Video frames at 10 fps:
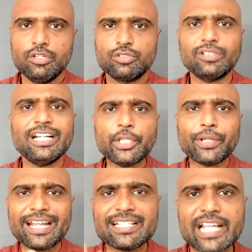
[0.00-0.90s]
So that you
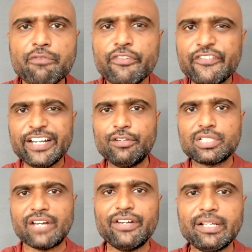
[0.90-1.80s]
can save 50% to
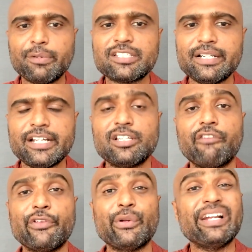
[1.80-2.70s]
70%
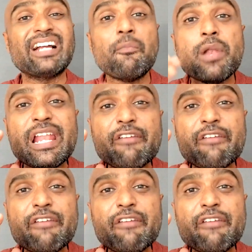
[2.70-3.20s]
of your income,